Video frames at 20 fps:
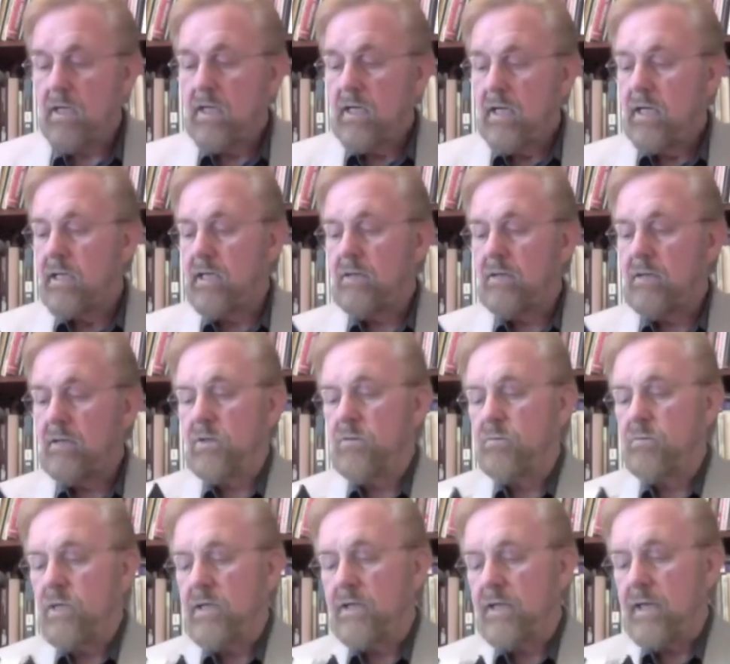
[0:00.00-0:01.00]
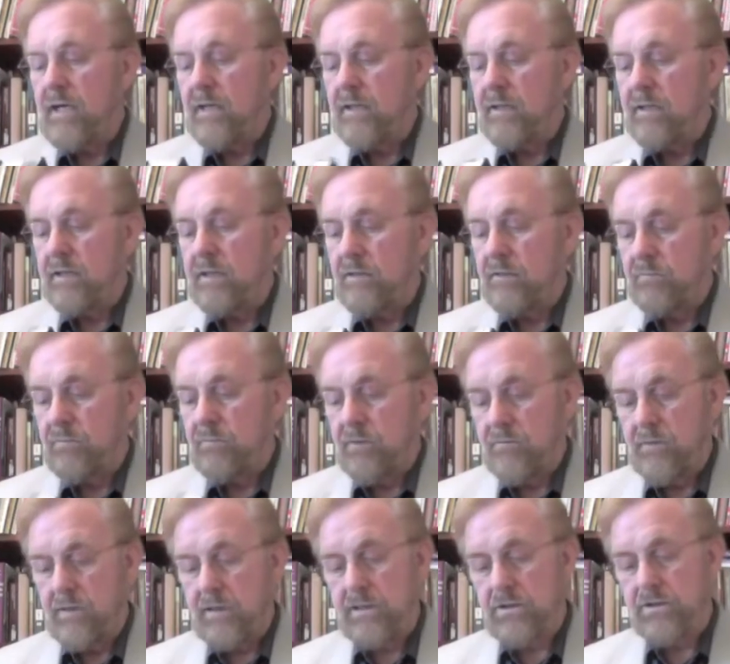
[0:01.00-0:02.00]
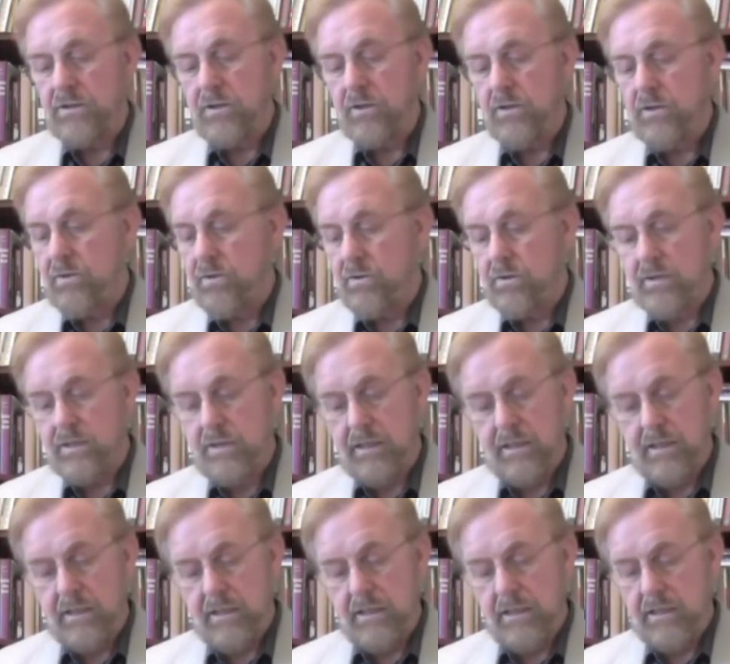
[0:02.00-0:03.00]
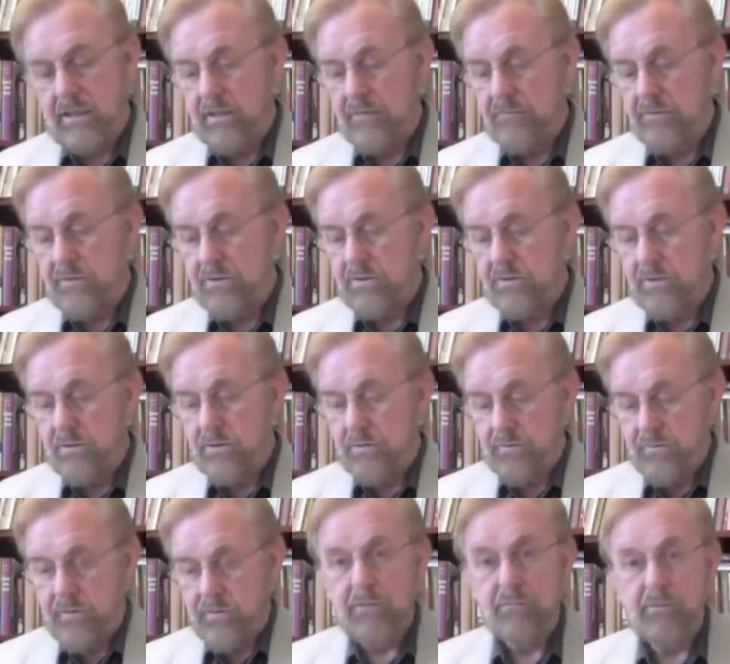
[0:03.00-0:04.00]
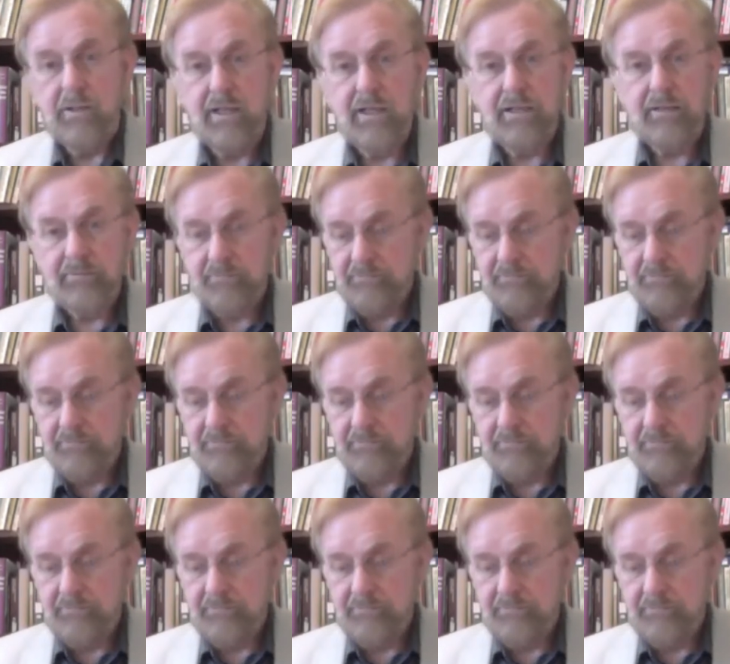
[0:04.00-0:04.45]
Let me read that. Revelation 13 11 to you, if I may.